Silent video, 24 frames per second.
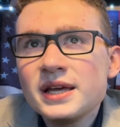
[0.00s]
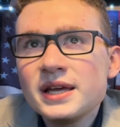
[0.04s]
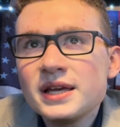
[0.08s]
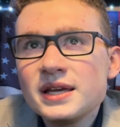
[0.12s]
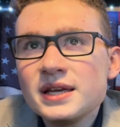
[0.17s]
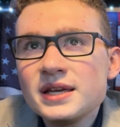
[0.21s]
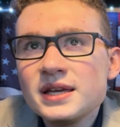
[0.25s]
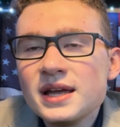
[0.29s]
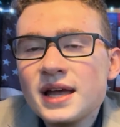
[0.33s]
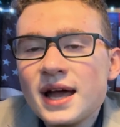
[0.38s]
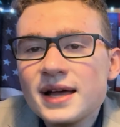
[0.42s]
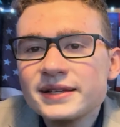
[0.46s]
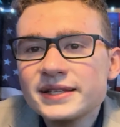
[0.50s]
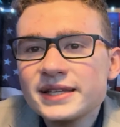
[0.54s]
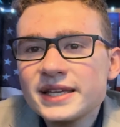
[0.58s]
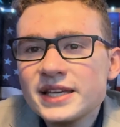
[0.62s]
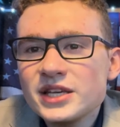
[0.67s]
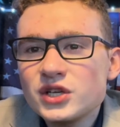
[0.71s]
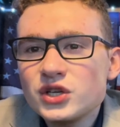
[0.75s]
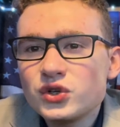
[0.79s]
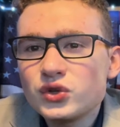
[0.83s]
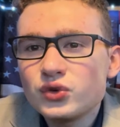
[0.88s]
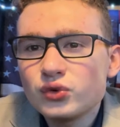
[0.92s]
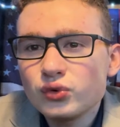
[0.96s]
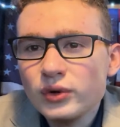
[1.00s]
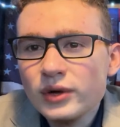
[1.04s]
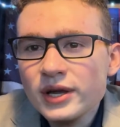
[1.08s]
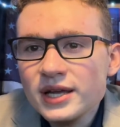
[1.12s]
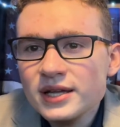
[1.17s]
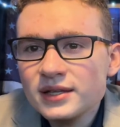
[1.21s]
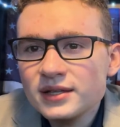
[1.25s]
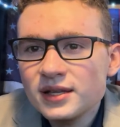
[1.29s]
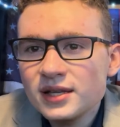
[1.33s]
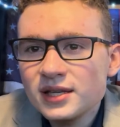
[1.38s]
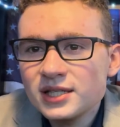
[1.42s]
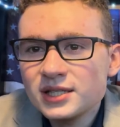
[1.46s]
It has a
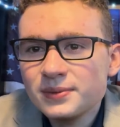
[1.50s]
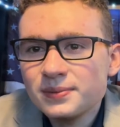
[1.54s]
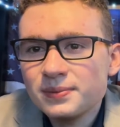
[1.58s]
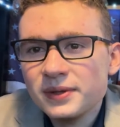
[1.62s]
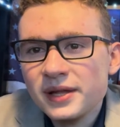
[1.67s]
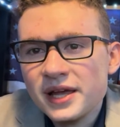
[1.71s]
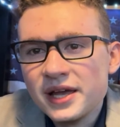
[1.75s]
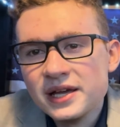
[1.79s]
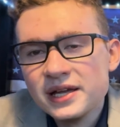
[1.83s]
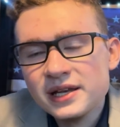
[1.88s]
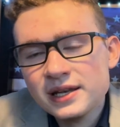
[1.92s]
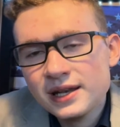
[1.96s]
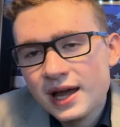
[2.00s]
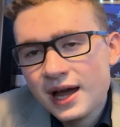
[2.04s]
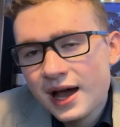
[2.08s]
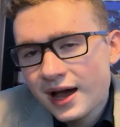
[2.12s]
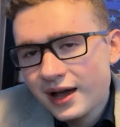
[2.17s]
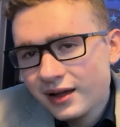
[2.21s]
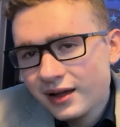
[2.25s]
great display, not